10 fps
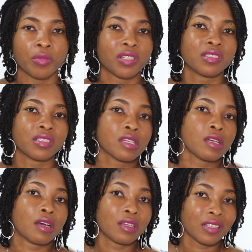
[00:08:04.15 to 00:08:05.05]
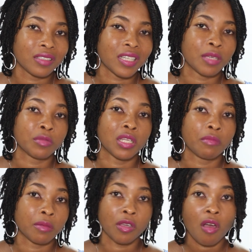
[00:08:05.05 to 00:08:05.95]
but other times they
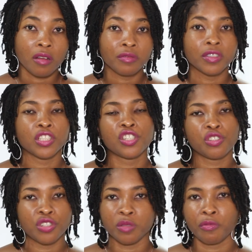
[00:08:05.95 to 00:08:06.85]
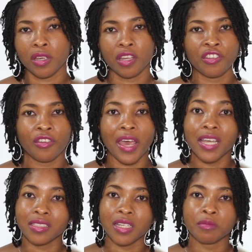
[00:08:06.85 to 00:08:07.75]
may be unfurnished. You just bring in your
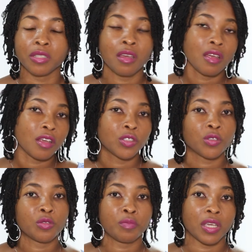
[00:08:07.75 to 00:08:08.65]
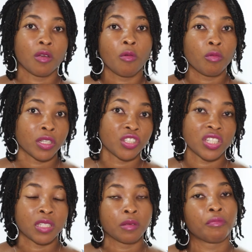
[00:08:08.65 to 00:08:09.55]
items, so you pick which
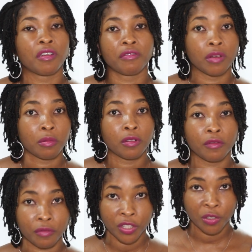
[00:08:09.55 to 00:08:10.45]
is preferable for